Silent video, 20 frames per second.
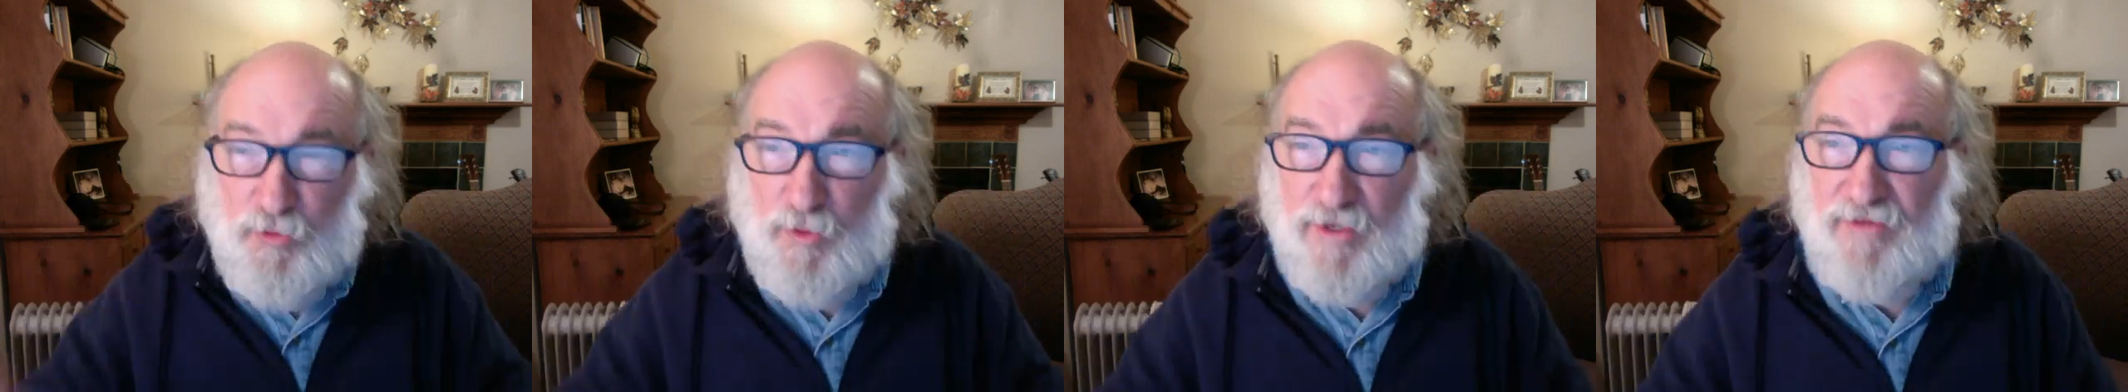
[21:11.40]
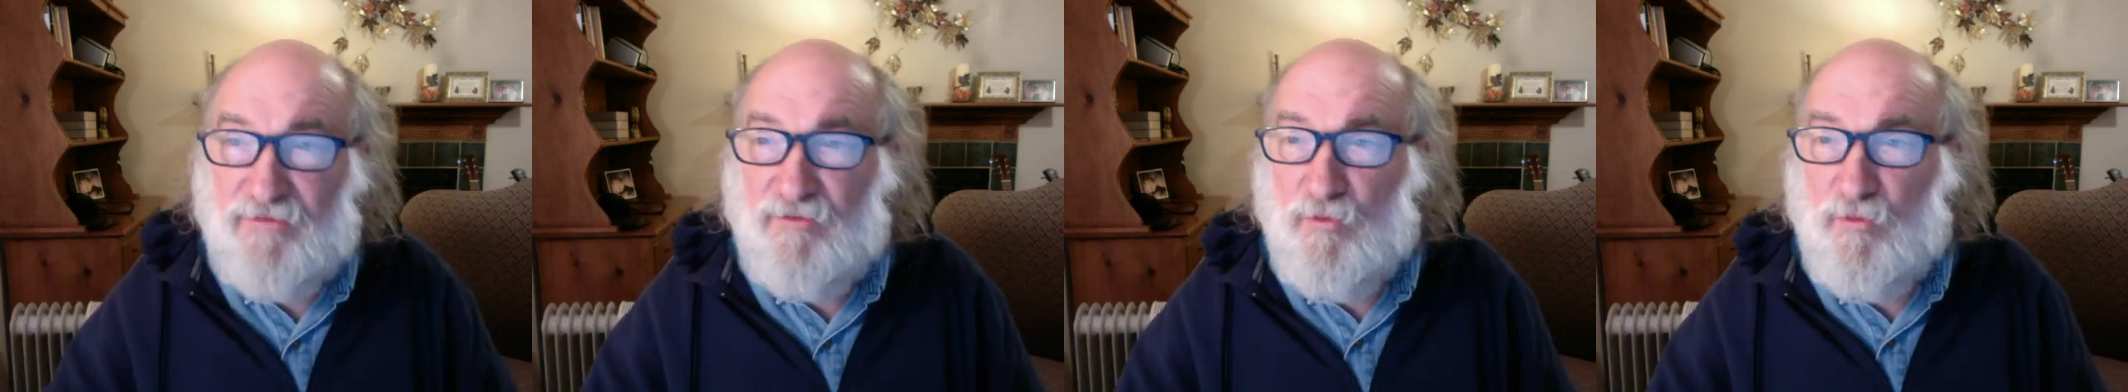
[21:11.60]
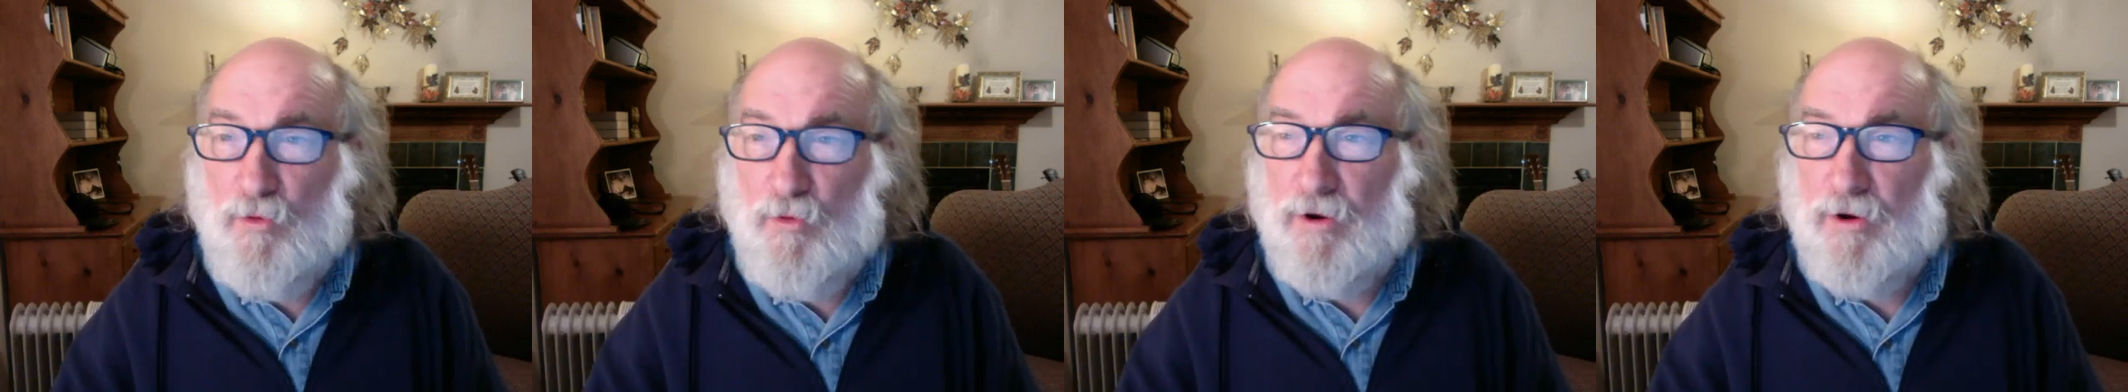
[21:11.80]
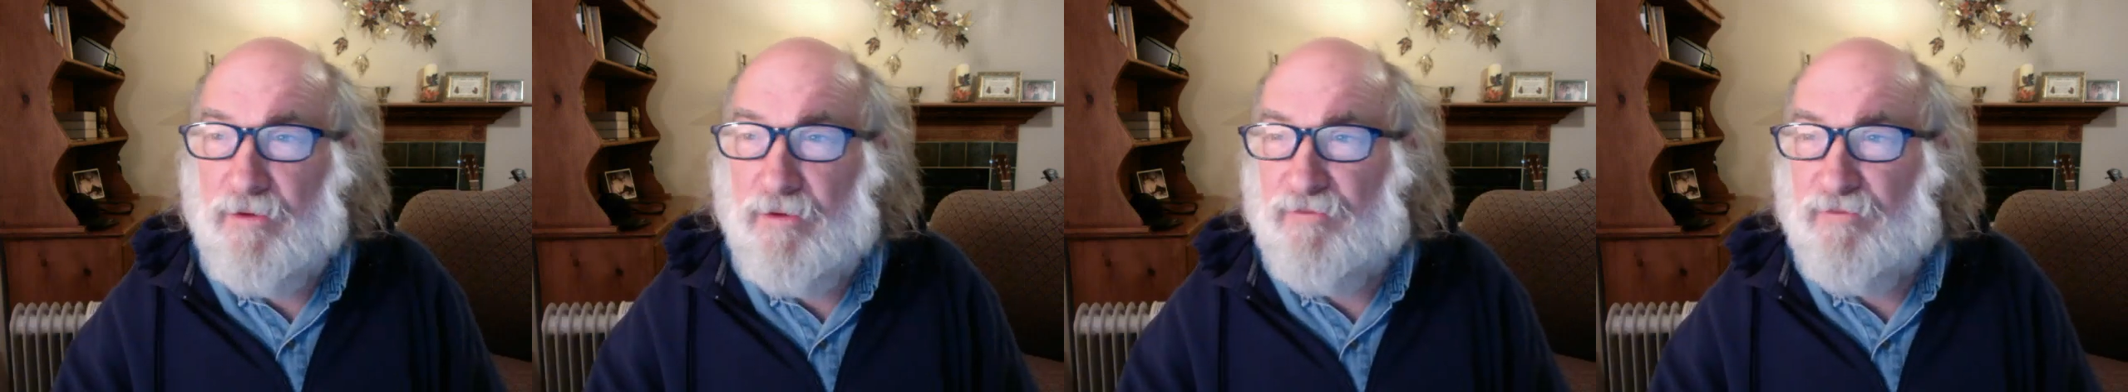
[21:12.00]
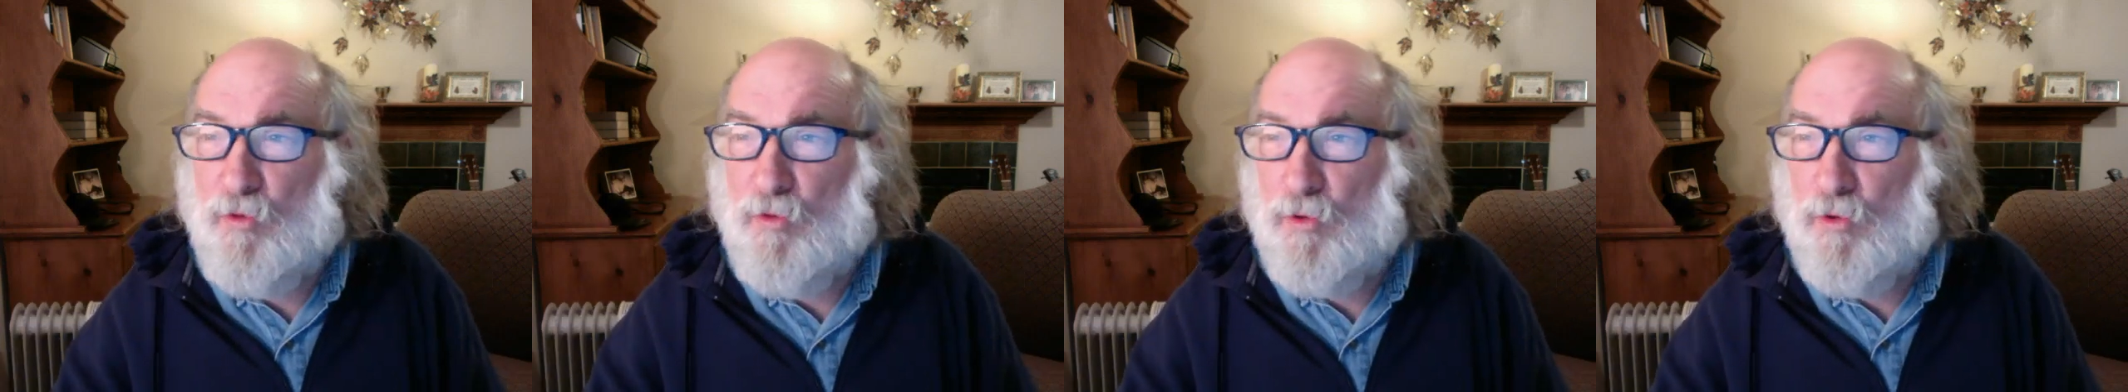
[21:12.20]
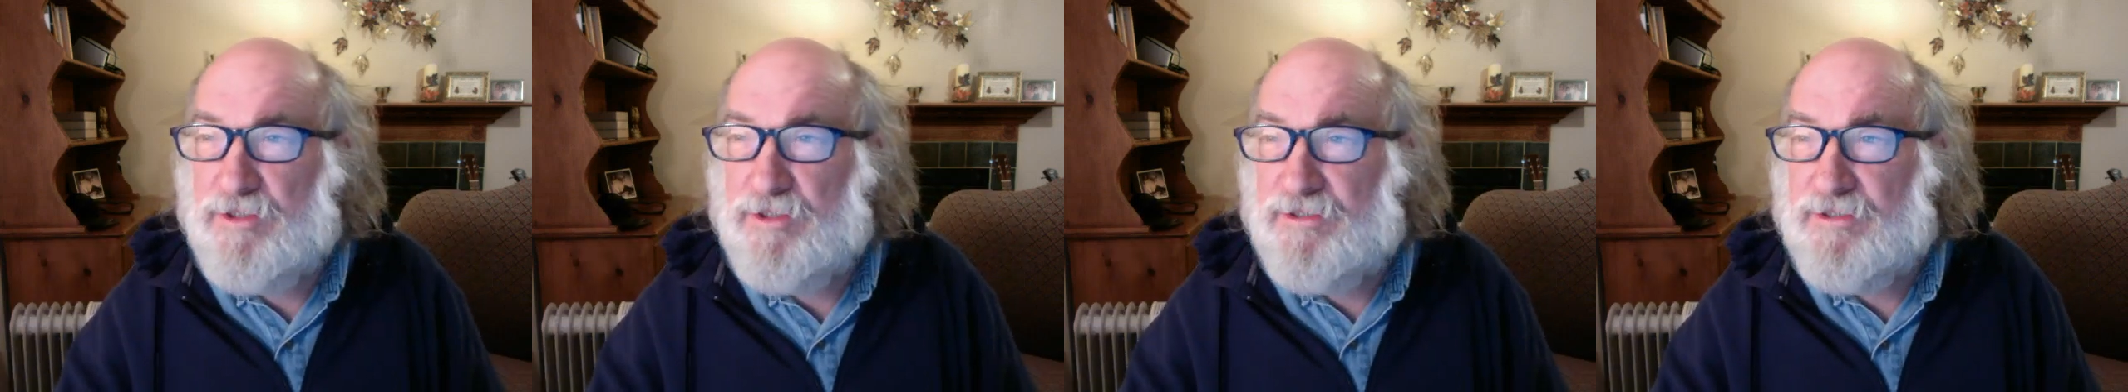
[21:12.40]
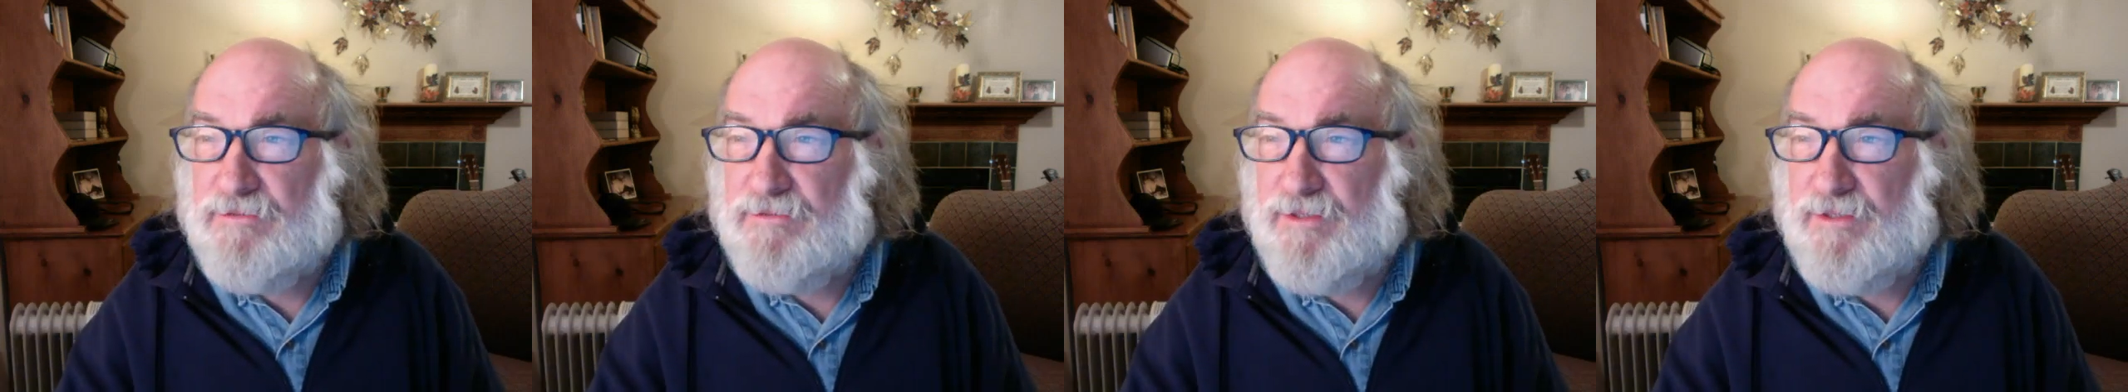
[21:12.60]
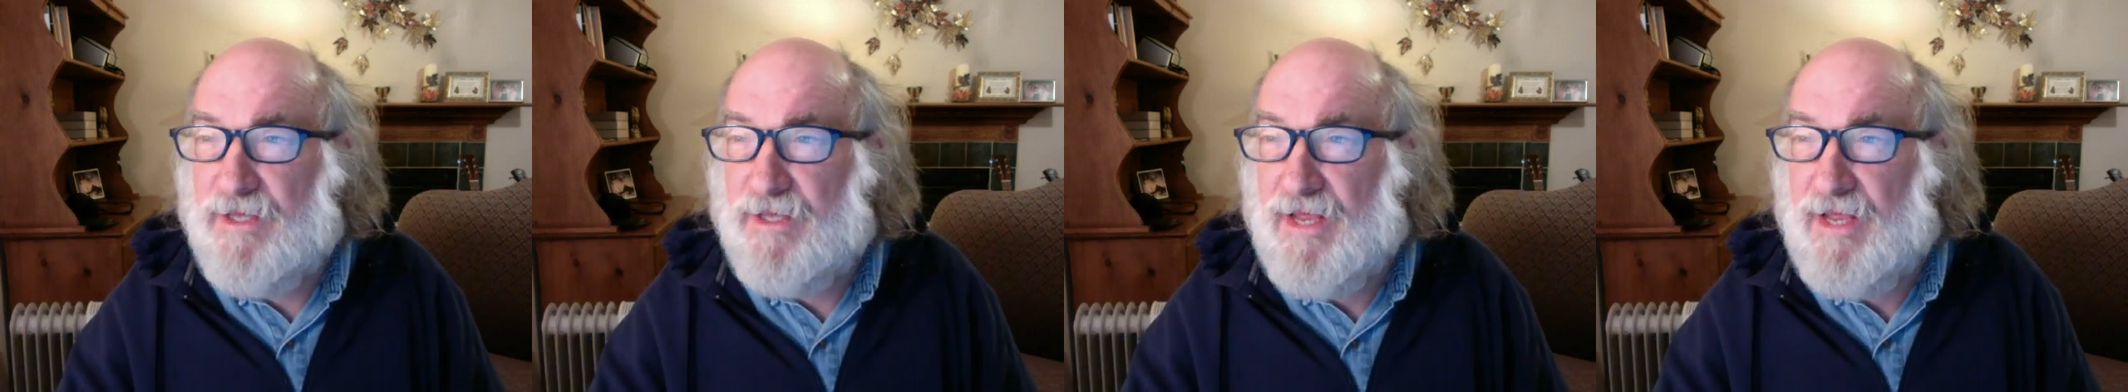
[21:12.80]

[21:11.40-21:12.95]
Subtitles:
24, of course,